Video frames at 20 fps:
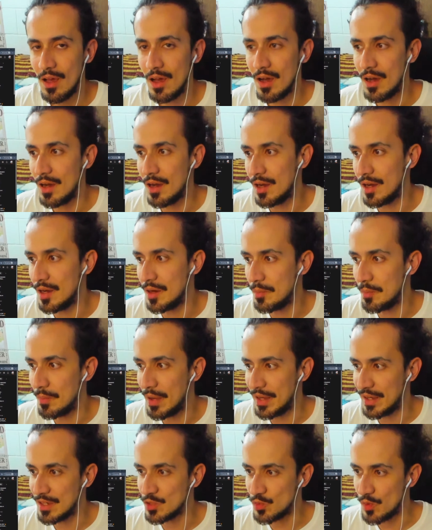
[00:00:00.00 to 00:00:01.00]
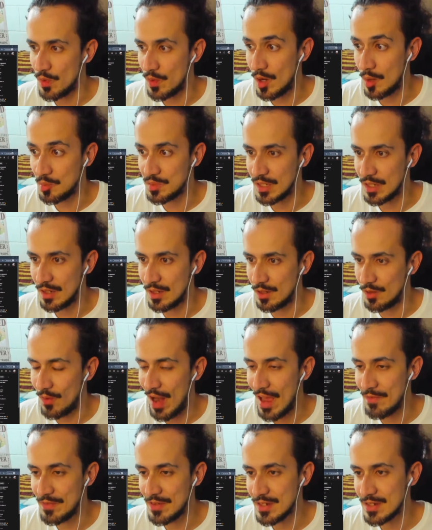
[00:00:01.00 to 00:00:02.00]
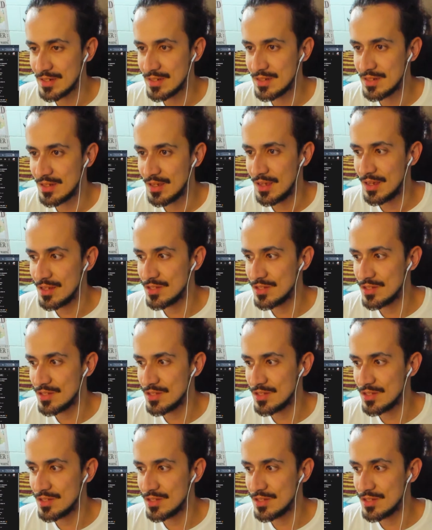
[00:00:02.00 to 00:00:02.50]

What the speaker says: I guess with updated graphics.